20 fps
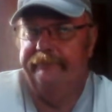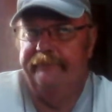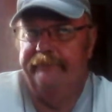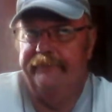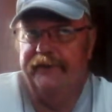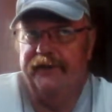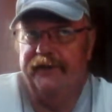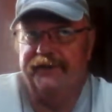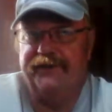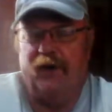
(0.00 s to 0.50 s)

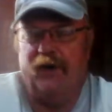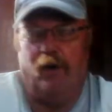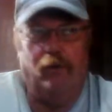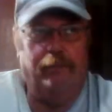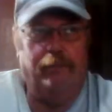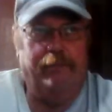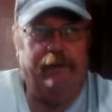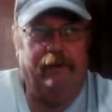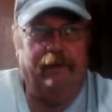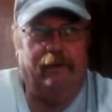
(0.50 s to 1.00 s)
the tow
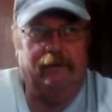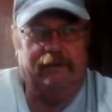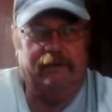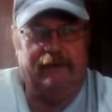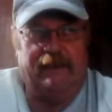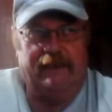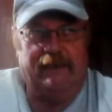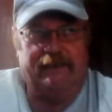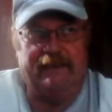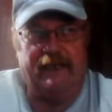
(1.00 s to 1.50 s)
bill to
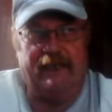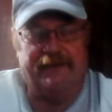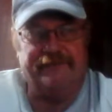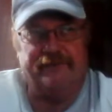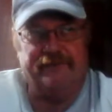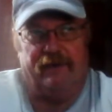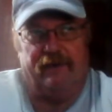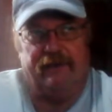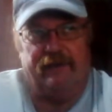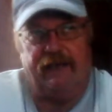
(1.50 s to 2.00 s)
get that
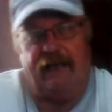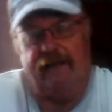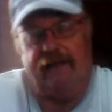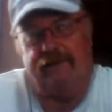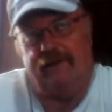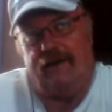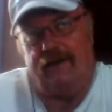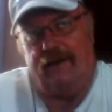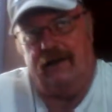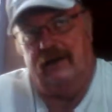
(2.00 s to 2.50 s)
truck down
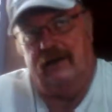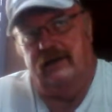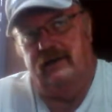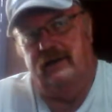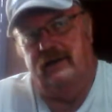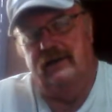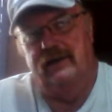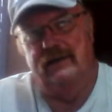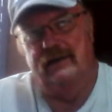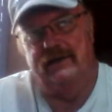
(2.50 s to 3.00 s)
there
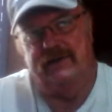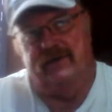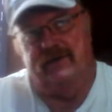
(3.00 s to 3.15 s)
to